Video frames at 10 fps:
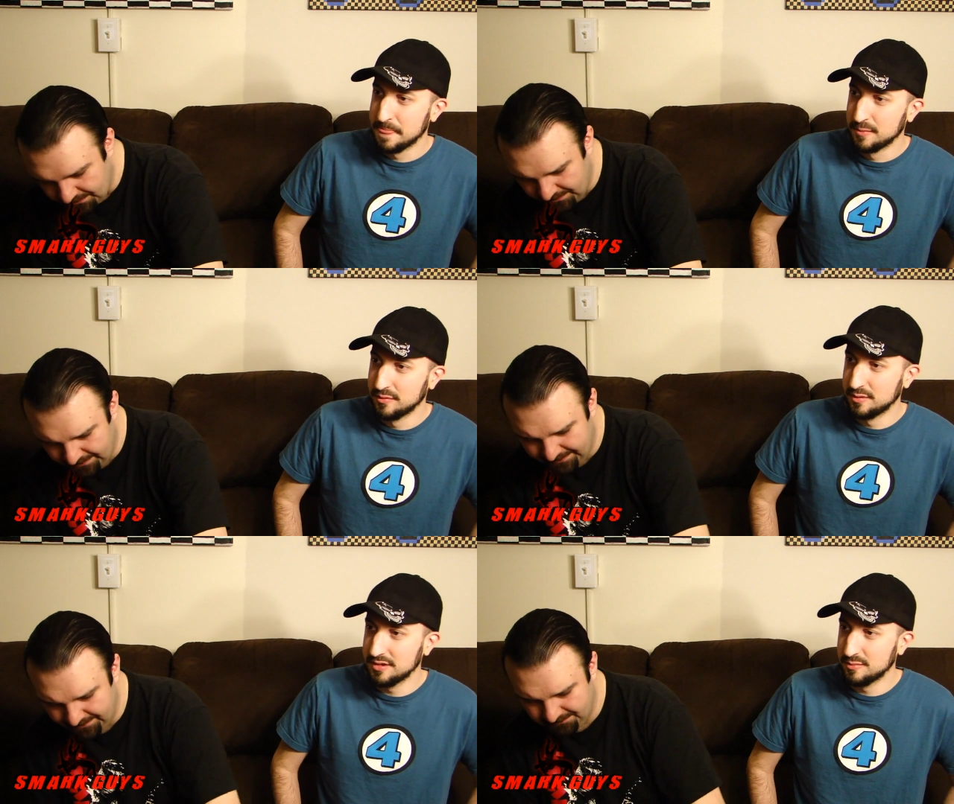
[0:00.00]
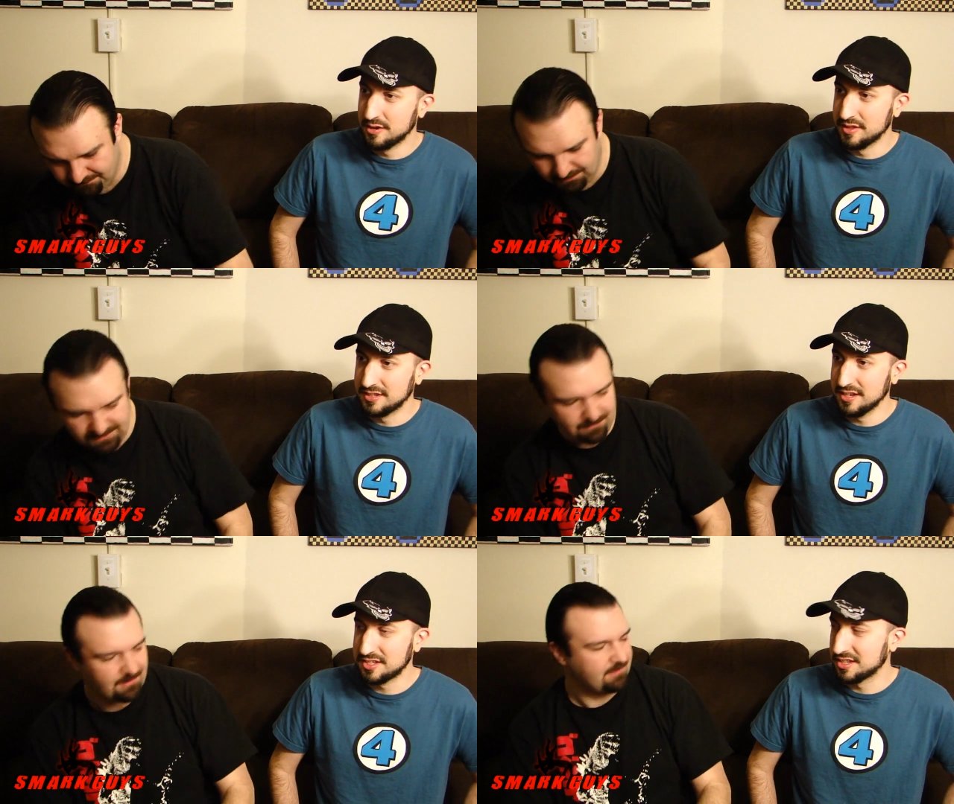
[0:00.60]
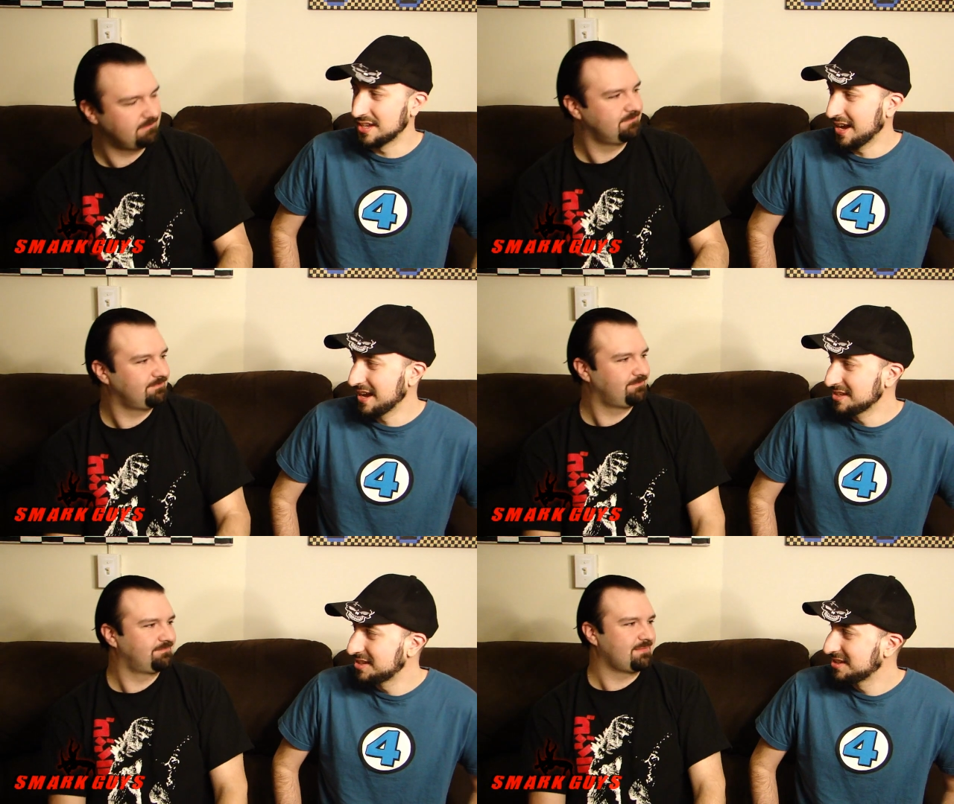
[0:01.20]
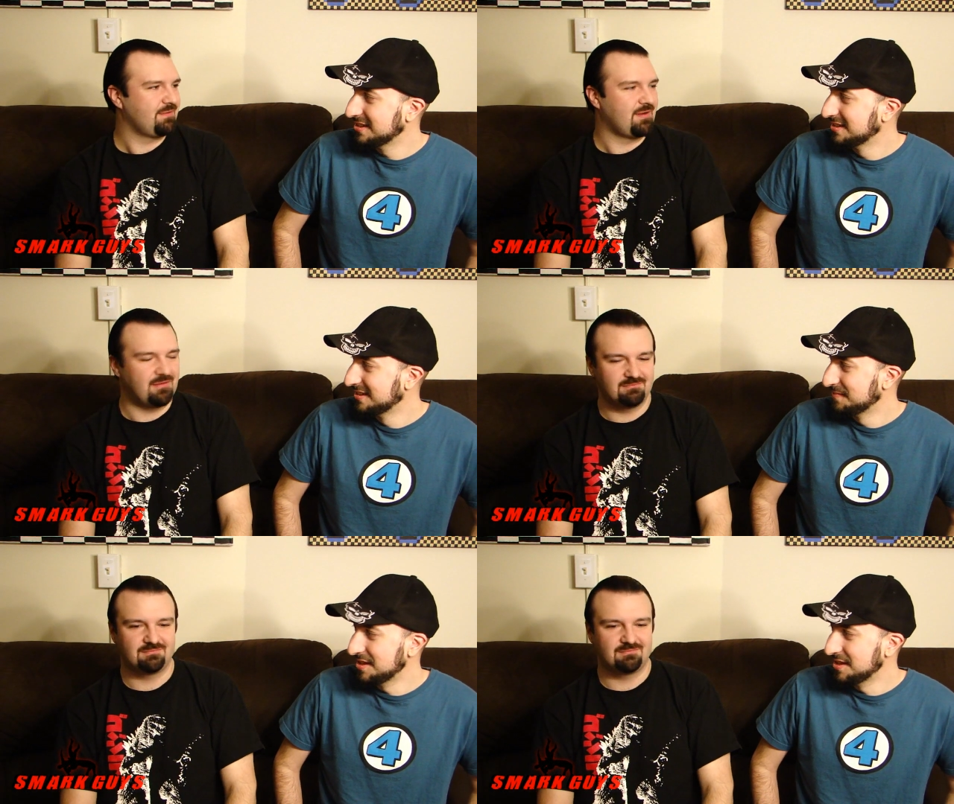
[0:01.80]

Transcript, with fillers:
Speaker 1: Yeah, one of the guest won't. guys. They won't.